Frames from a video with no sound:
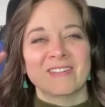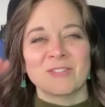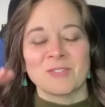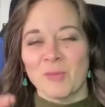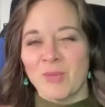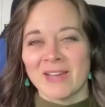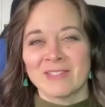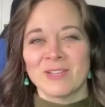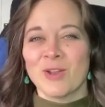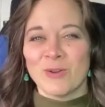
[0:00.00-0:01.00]
Just go
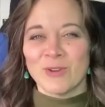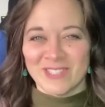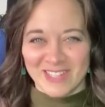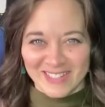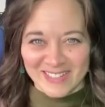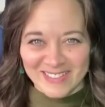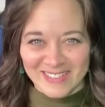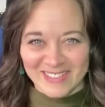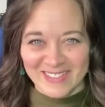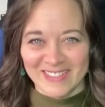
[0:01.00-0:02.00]
back to noticing
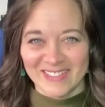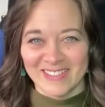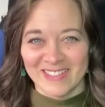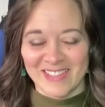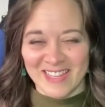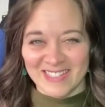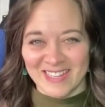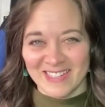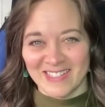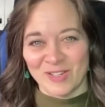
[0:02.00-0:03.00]
that
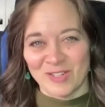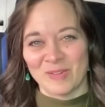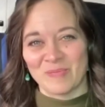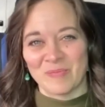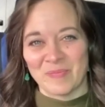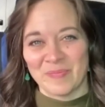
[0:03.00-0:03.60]
sensation.